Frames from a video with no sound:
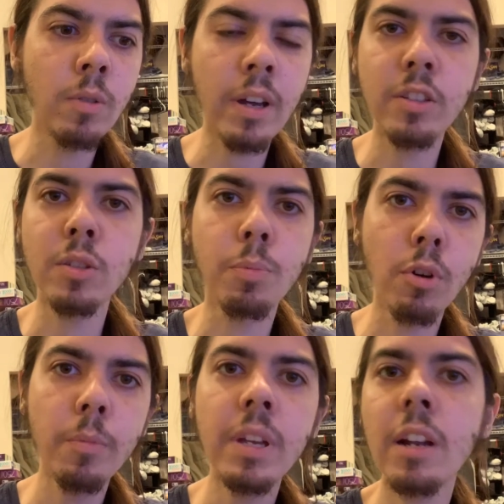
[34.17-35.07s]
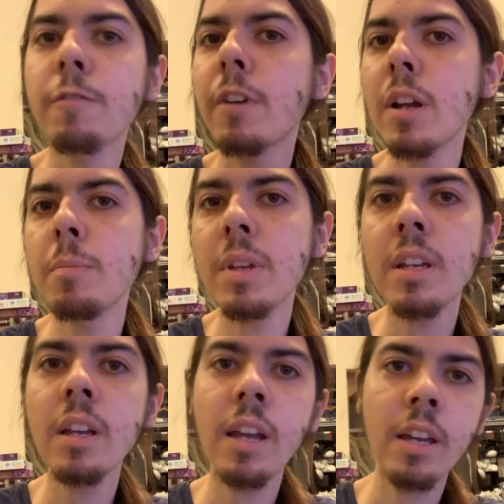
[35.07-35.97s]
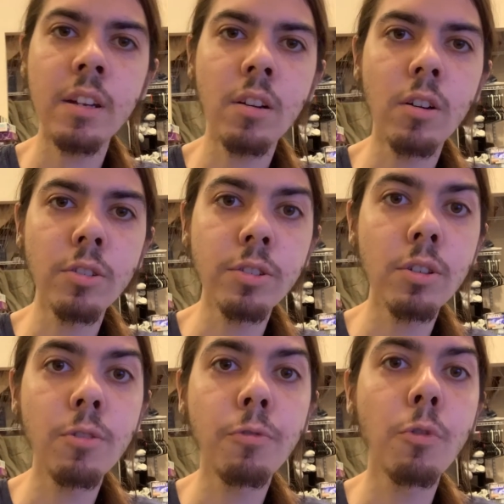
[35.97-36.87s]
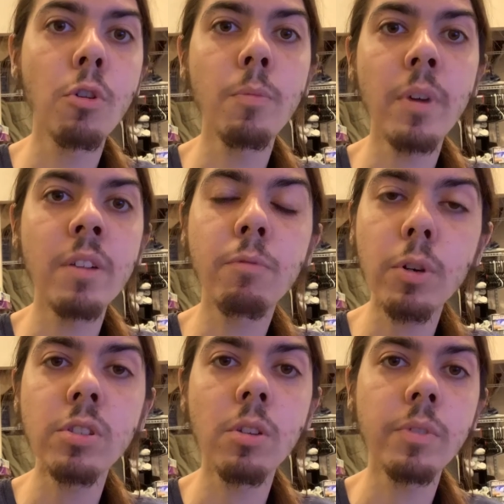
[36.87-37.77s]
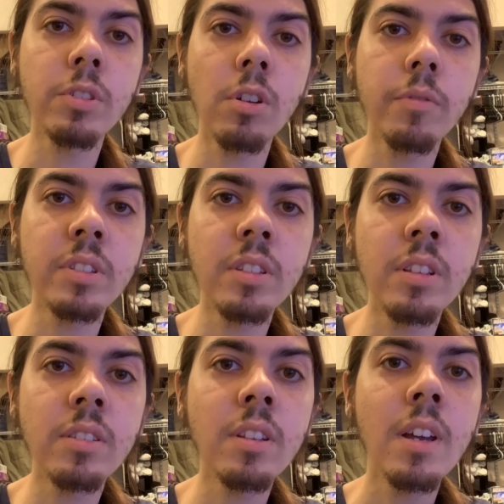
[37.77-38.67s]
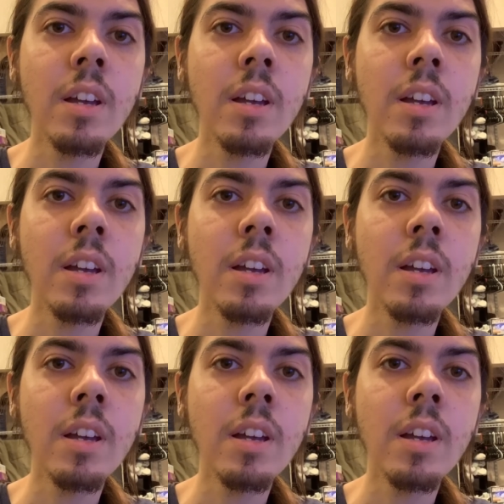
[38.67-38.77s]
how to support me, how to find me, and also for my voiceover services